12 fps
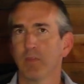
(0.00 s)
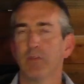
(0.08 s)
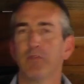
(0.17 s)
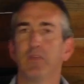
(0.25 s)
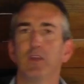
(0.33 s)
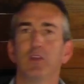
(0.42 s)

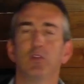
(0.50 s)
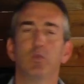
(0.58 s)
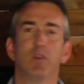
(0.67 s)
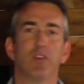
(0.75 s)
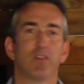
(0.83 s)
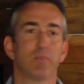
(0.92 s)
filled
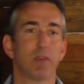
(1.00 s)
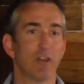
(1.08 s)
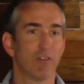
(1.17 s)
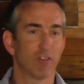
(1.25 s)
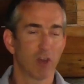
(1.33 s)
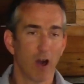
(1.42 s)
with the Spirit
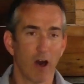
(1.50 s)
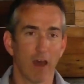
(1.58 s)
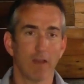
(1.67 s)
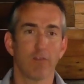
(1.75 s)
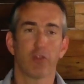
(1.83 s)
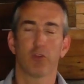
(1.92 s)
of
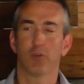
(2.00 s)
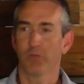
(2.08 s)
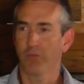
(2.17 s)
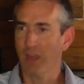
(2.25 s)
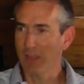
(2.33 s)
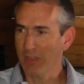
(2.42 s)
God through
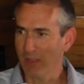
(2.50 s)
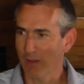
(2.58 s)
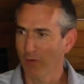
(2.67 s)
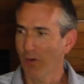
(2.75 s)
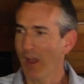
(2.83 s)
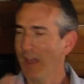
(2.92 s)
faith in
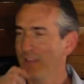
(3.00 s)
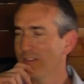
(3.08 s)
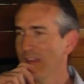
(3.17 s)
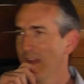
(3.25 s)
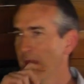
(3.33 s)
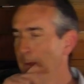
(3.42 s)

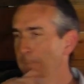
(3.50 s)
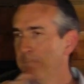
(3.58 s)
Christ, and